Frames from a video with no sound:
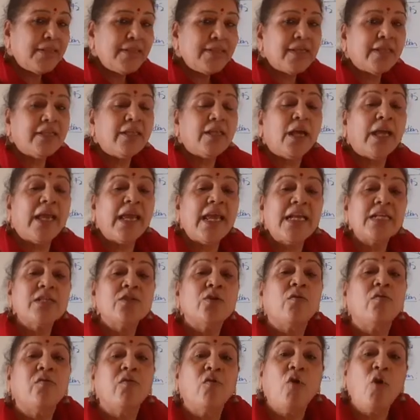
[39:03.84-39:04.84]
in the case
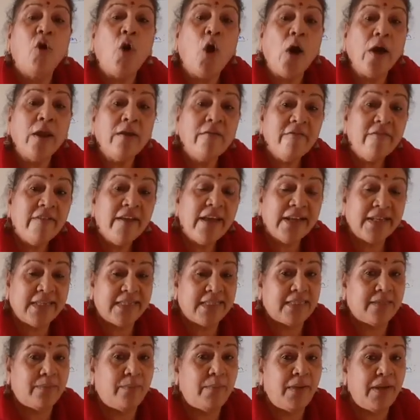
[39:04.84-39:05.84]
of
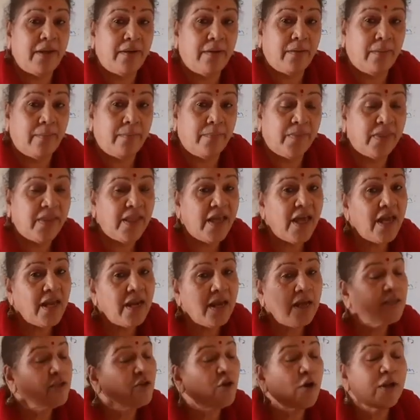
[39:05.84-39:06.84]
convex mirror.
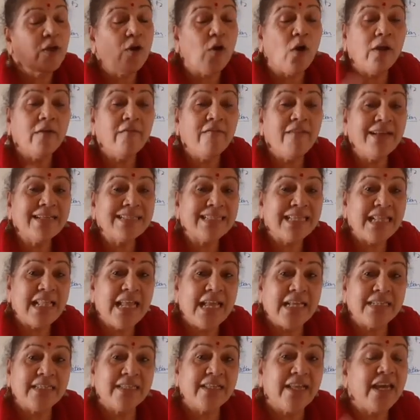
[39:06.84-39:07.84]
Convex
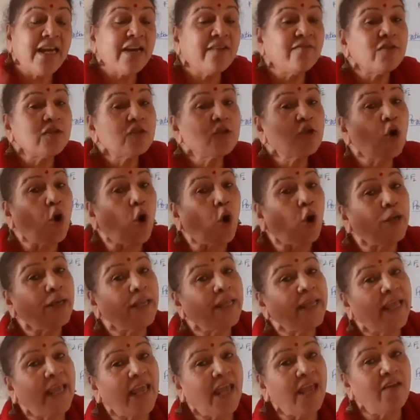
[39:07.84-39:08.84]
lens. There it was
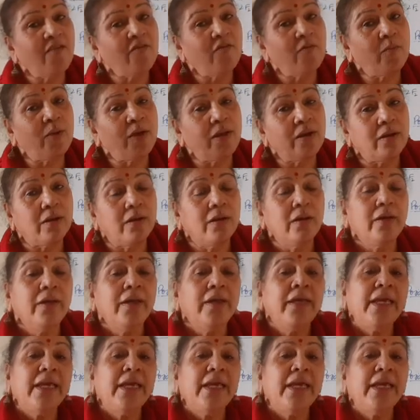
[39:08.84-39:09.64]
concave mirror.